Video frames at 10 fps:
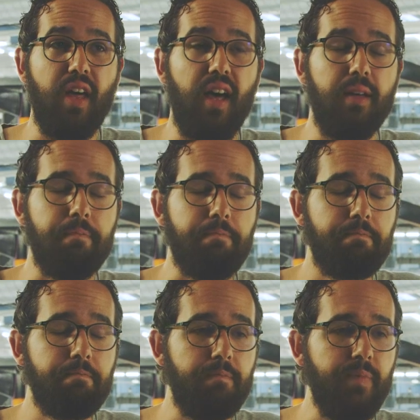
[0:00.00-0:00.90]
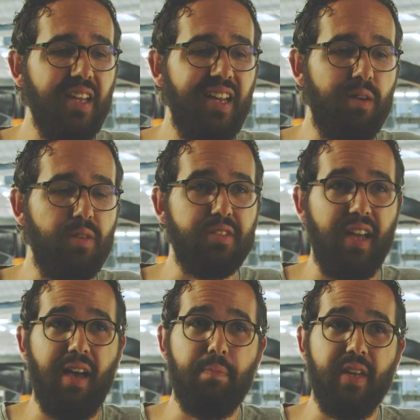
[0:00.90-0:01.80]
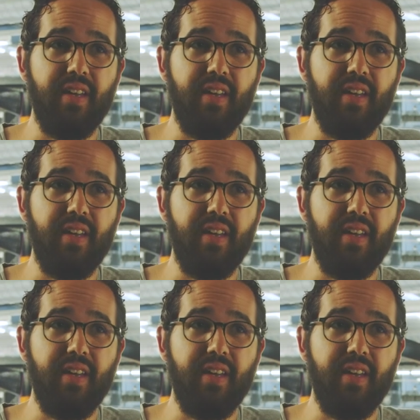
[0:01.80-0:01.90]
that I wasn't happy.